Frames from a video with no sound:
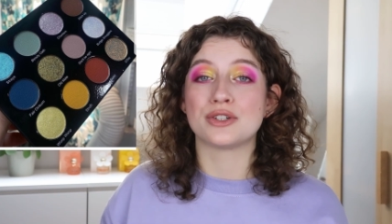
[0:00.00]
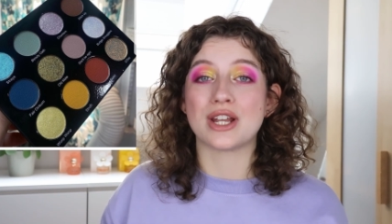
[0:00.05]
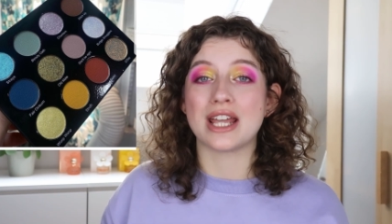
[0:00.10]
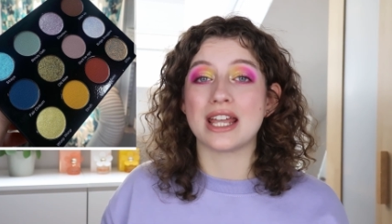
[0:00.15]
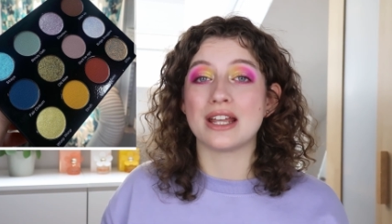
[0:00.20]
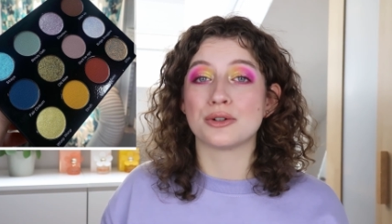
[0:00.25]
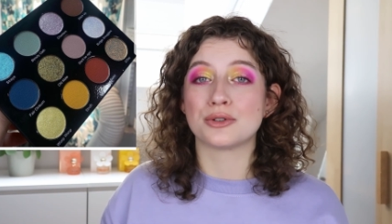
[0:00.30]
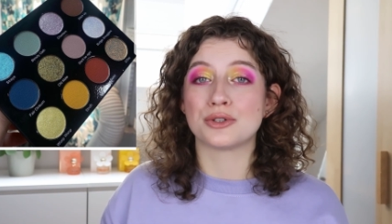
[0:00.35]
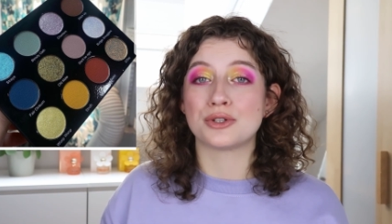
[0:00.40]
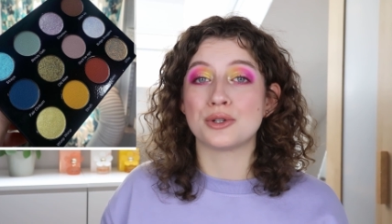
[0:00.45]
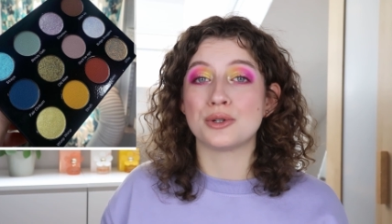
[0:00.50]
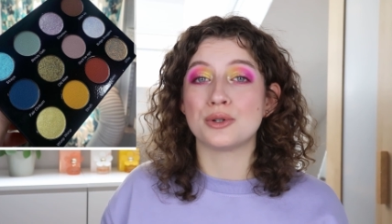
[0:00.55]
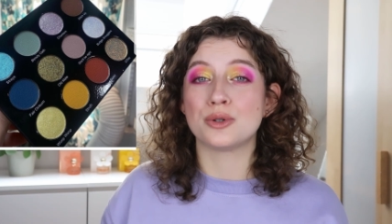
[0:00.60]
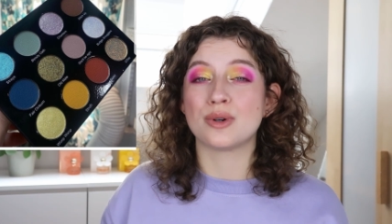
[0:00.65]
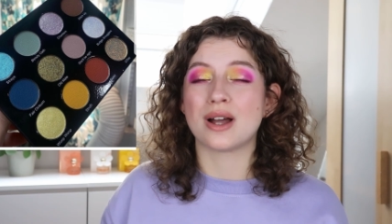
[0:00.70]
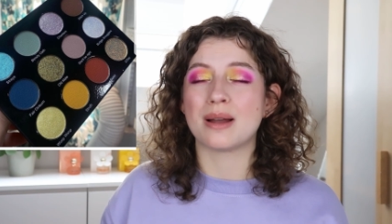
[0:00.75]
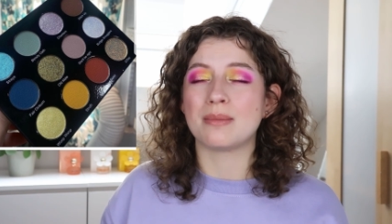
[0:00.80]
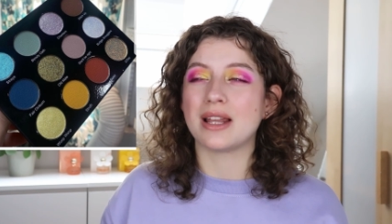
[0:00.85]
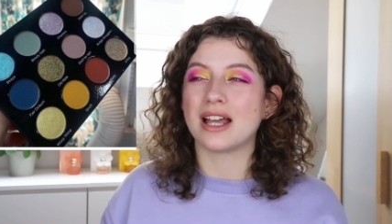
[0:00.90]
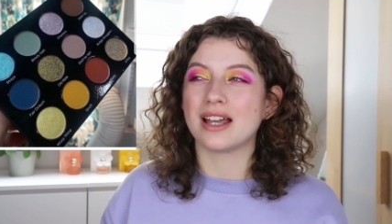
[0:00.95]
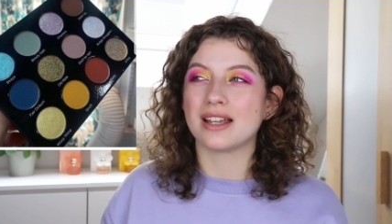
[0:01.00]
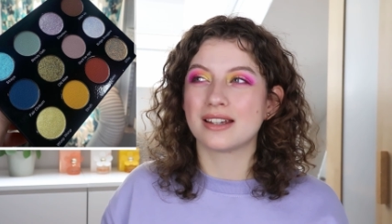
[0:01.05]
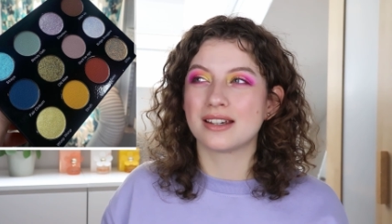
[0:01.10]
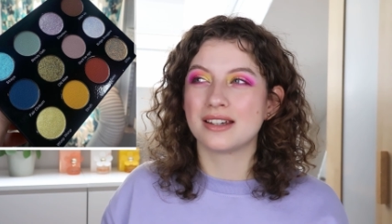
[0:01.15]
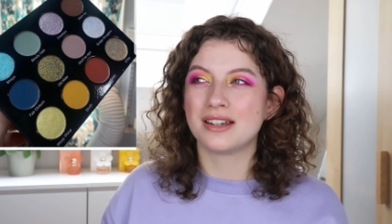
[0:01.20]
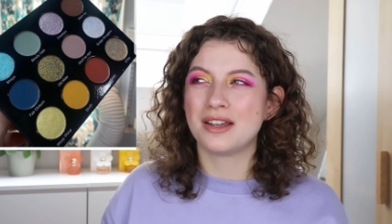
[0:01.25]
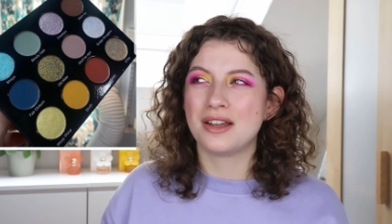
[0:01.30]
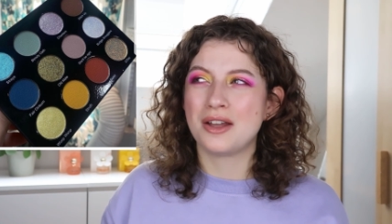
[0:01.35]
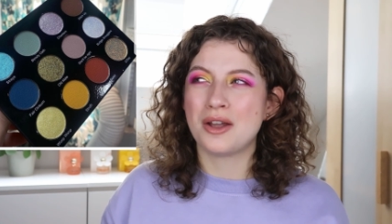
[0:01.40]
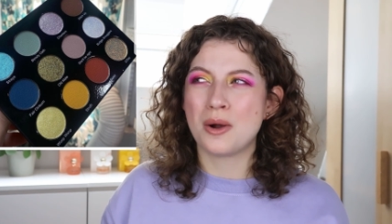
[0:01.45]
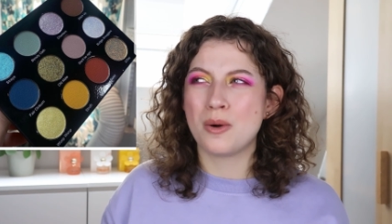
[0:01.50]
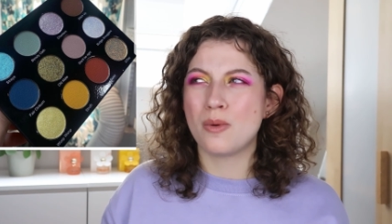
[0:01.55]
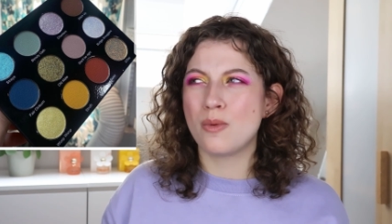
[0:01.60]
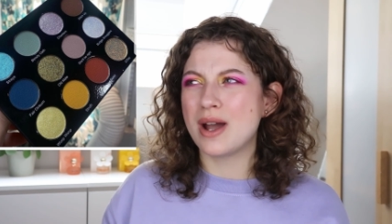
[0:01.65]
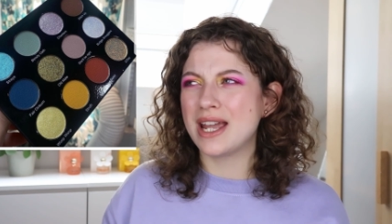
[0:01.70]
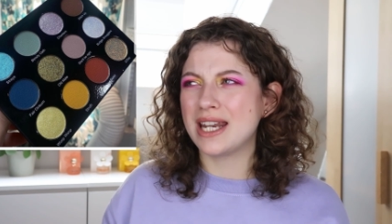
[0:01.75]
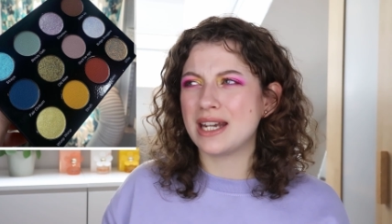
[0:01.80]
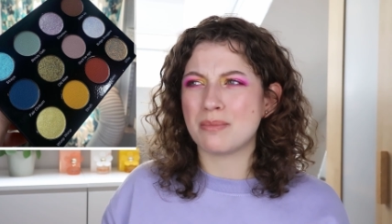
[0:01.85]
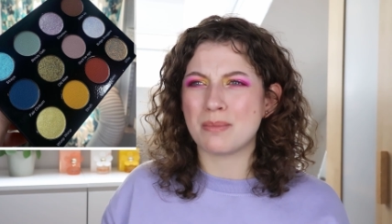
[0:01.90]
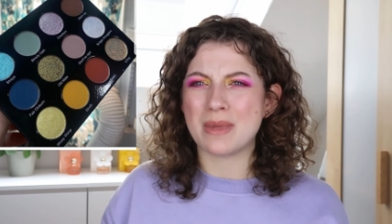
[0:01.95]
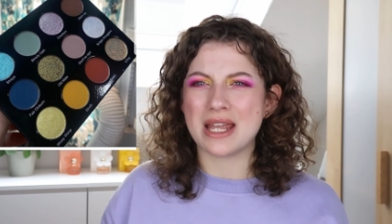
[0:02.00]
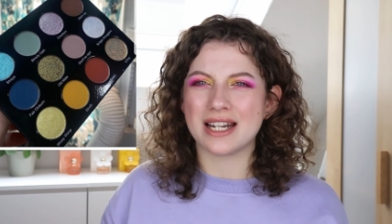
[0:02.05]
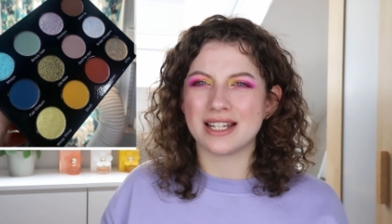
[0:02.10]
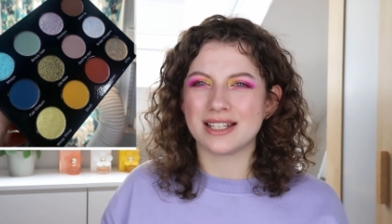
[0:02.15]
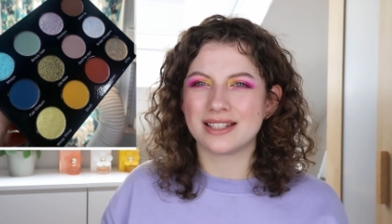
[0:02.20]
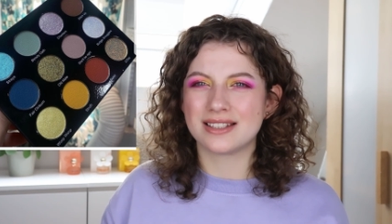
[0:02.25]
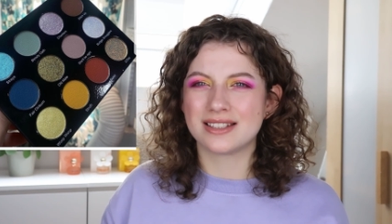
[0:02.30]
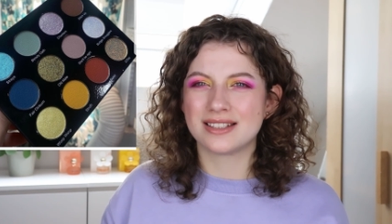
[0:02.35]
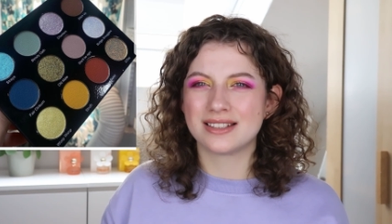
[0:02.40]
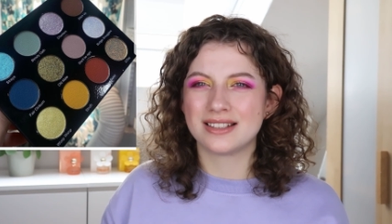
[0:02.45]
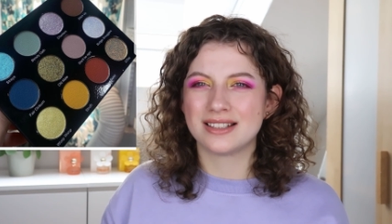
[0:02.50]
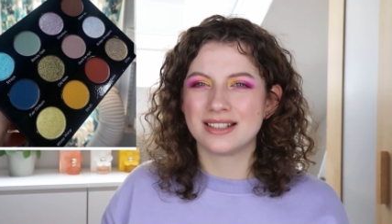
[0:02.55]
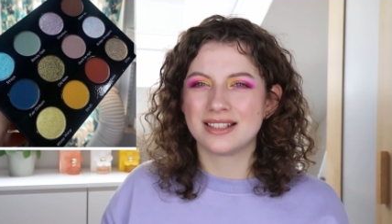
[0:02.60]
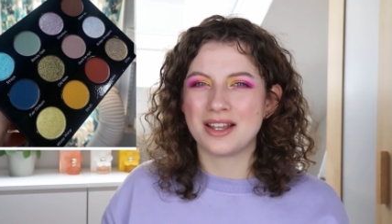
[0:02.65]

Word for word: day or two I'm like, wait a minute,